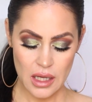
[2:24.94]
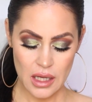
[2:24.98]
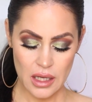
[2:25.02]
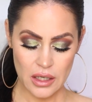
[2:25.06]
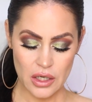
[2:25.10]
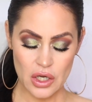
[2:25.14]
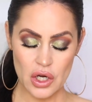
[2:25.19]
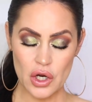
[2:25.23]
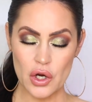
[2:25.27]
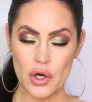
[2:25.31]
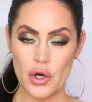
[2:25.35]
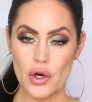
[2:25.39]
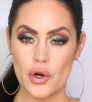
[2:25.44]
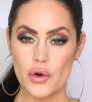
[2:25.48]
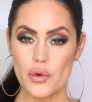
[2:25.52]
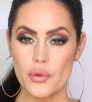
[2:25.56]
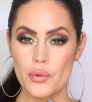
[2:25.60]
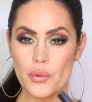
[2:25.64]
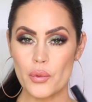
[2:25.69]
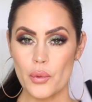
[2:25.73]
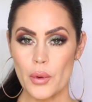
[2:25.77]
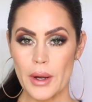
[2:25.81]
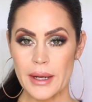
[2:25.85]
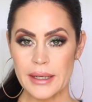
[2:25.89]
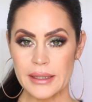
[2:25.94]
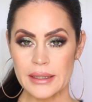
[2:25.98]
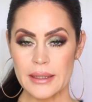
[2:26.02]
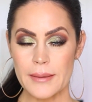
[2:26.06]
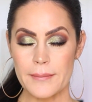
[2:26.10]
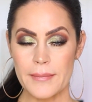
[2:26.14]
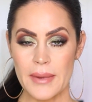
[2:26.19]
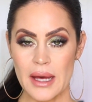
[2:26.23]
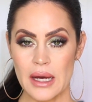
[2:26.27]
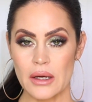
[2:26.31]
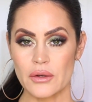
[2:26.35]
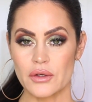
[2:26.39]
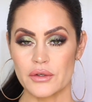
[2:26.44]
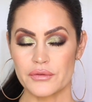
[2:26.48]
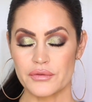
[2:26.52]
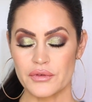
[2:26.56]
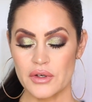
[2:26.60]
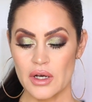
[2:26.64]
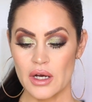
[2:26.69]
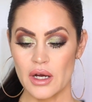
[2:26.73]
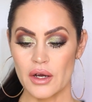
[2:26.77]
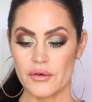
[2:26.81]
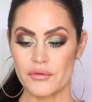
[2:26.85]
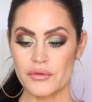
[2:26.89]
a great amount of
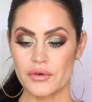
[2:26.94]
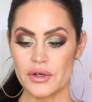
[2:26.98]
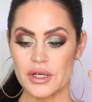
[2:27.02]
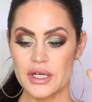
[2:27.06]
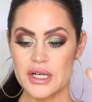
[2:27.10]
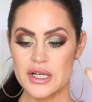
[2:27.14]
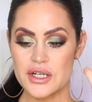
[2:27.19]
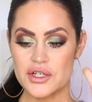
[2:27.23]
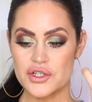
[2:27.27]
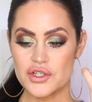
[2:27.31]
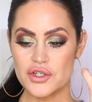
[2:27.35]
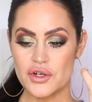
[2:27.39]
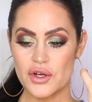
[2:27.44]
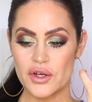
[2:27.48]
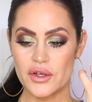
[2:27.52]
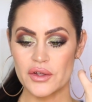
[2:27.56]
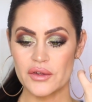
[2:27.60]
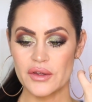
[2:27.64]
coverage,